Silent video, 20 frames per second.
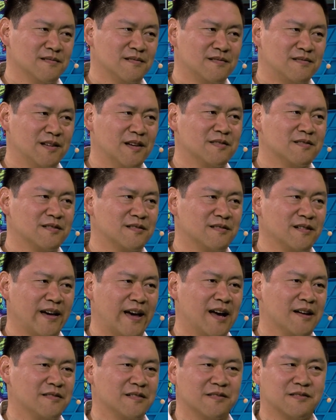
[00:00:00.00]
disk, the
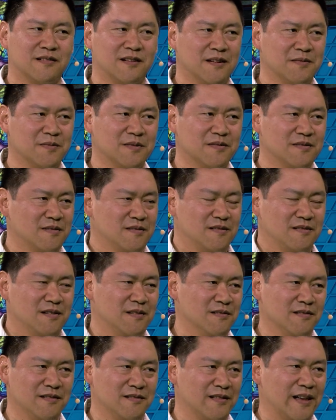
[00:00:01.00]
access time is,
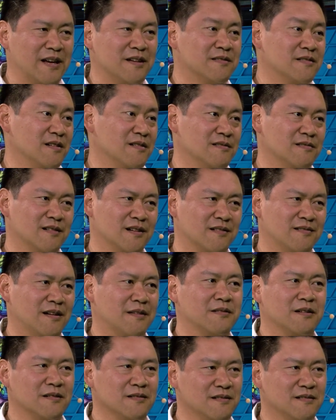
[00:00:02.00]
latency is like
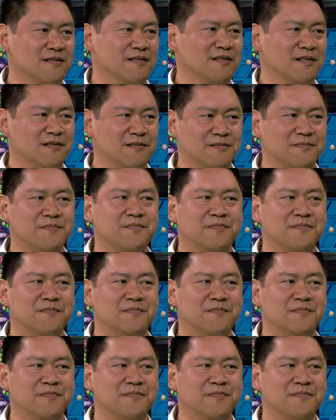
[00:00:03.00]
nothing. So. Yeah.